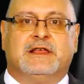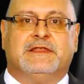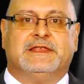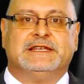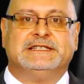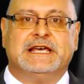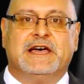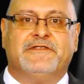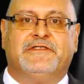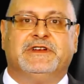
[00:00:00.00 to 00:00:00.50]
The
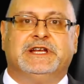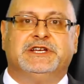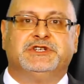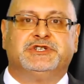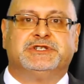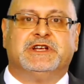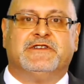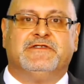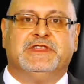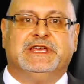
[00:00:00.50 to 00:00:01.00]

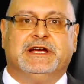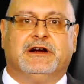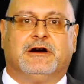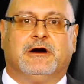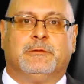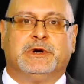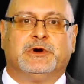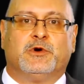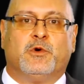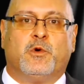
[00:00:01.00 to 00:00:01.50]
definition of the
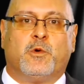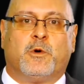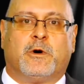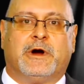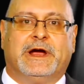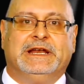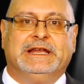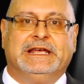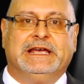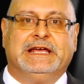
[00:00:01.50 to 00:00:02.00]
urban core
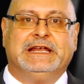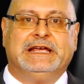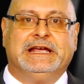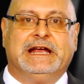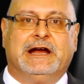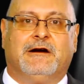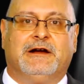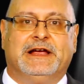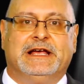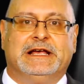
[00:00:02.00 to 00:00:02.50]
in any
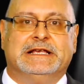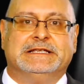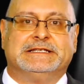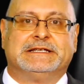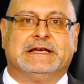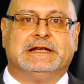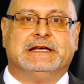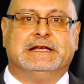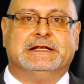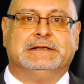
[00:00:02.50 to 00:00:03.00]
area is
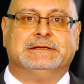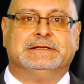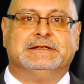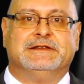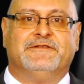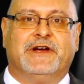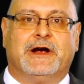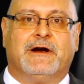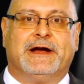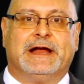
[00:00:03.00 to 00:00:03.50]
going to
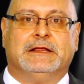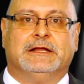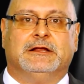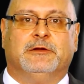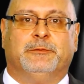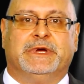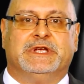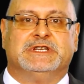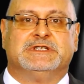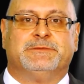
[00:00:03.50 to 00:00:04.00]
vary a
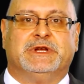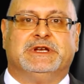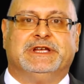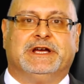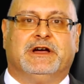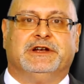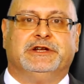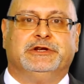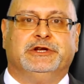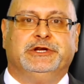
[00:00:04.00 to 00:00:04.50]
little bit
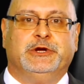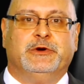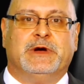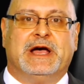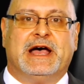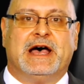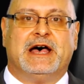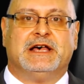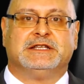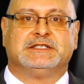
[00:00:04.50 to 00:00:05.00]
depending on who you
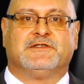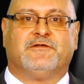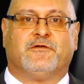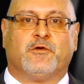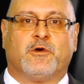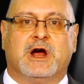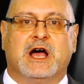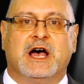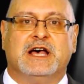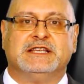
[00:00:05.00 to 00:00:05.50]
ask.
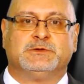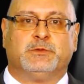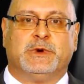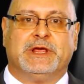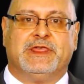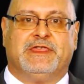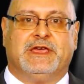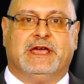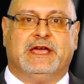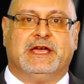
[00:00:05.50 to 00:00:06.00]
For us,
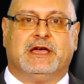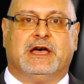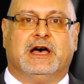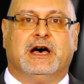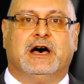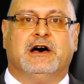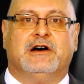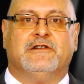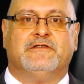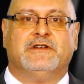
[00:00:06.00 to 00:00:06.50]
we think
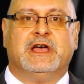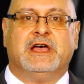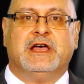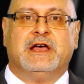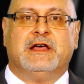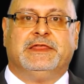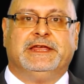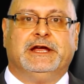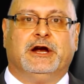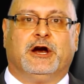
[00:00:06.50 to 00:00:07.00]
of
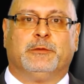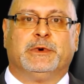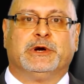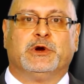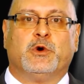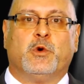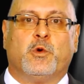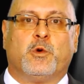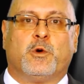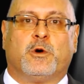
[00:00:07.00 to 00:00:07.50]
the urban
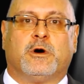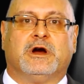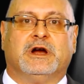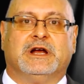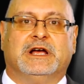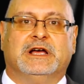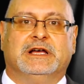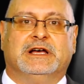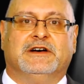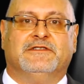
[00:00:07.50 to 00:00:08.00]
core
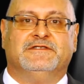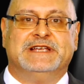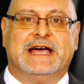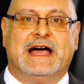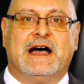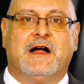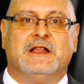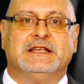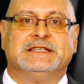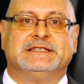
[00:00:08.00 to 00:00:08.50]
of
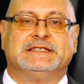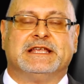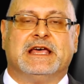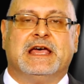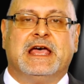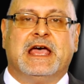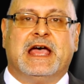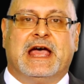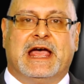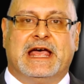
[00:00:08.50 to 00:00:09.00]
Dallas
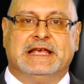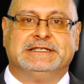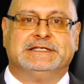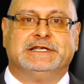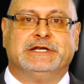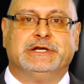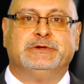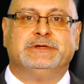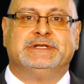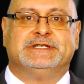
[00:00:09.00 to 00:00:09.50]
as
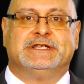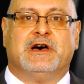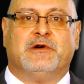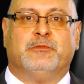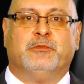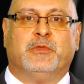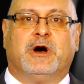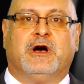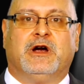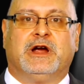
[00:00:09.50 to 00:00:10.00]
two
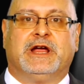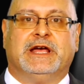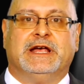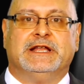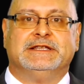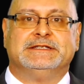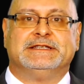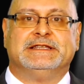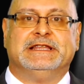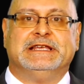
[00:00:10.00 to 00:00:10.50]

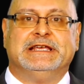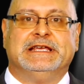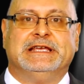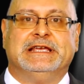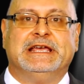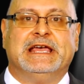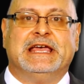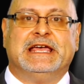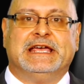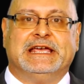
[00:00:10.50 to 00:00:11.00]
submarkets,
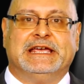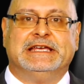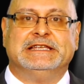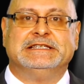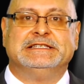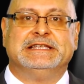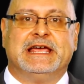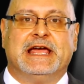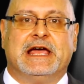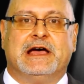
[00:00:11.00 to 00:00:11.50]
the
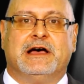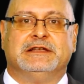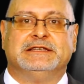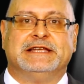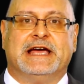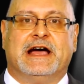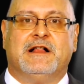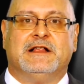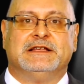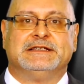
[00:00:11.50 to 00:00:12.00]
in-town
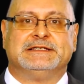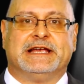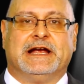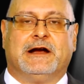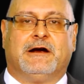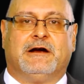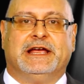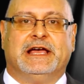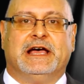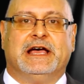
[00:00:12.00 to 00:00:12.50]
Dallas
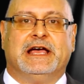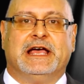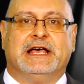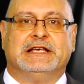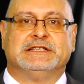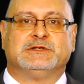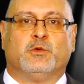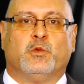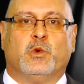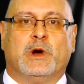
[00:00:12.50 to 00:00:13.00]
area
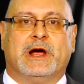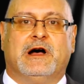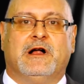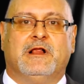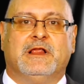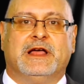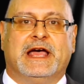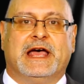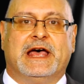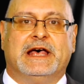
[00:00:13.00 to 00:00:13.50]
as
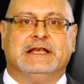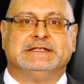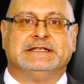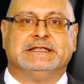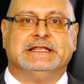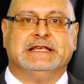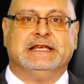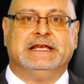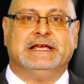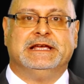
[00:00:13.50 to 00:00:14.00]
well as
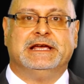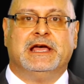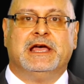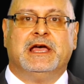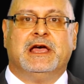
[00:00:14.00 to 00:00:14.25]
the